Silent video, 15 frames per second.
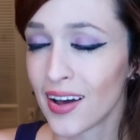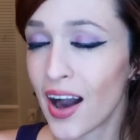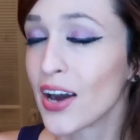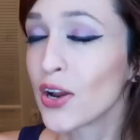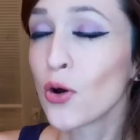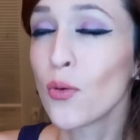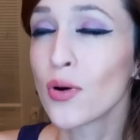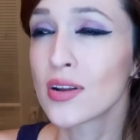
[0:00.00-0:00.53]

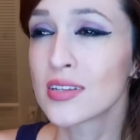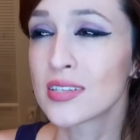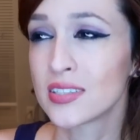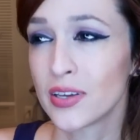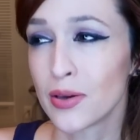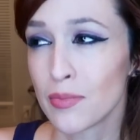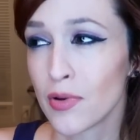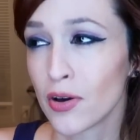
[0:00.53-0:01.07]
I don't want to
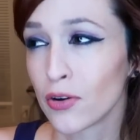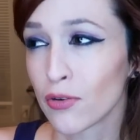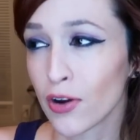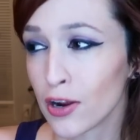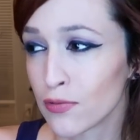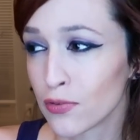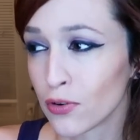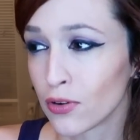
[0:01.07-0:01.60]
seem
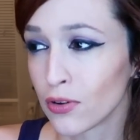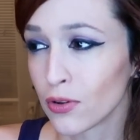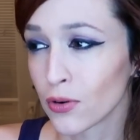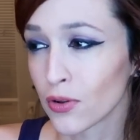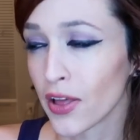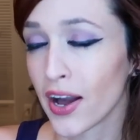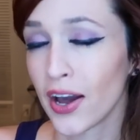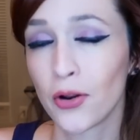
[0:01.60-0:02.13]
ungrateful
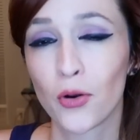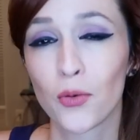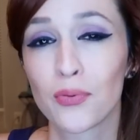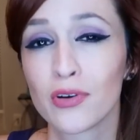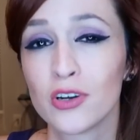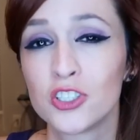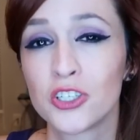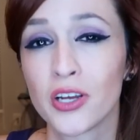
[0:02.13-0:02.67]
or like I don't
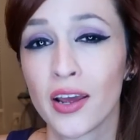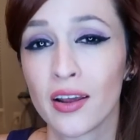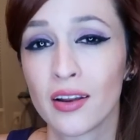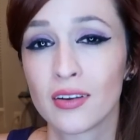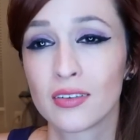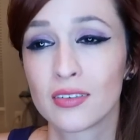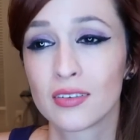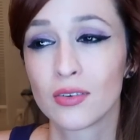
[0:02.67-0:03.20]

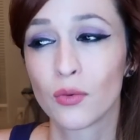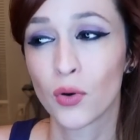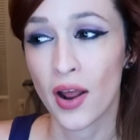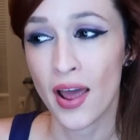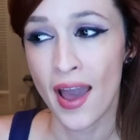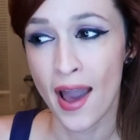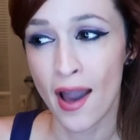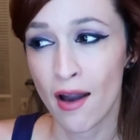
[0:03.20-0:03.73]
appreciate what
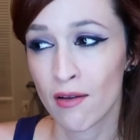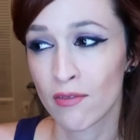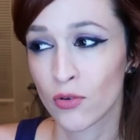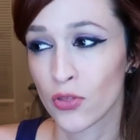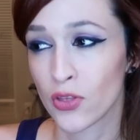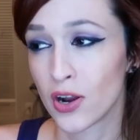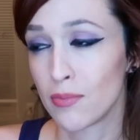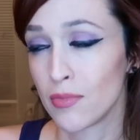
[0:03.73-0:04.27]
I have
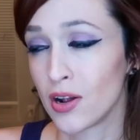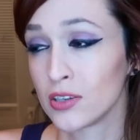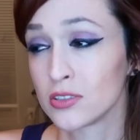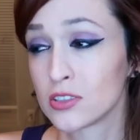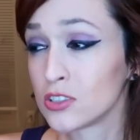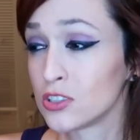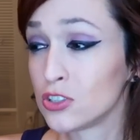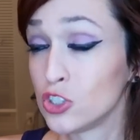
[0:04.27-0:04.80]
or that I'm
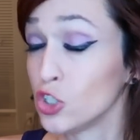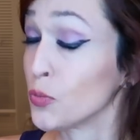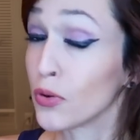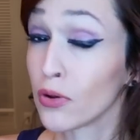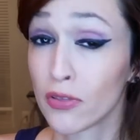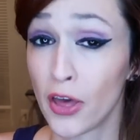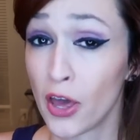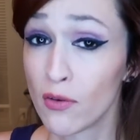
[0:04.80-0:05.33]
not
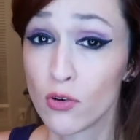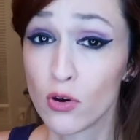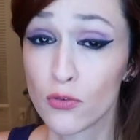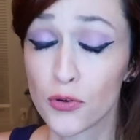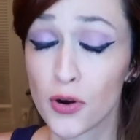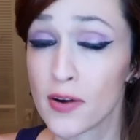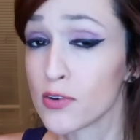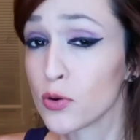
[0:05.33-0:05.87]
super thankful
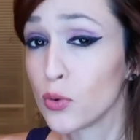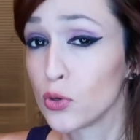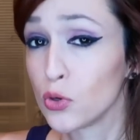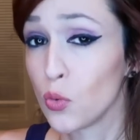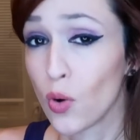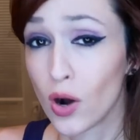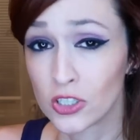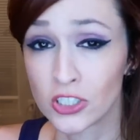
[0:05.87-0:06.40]
for everyone
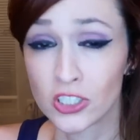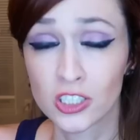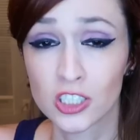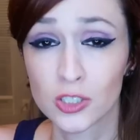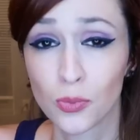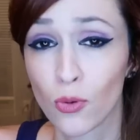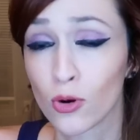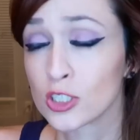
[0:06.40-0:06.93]
who watches and
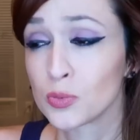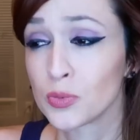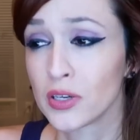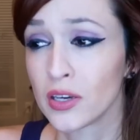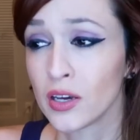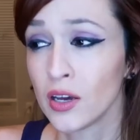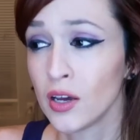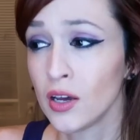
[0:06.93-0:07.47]
supports
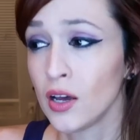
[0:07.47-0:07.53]
me.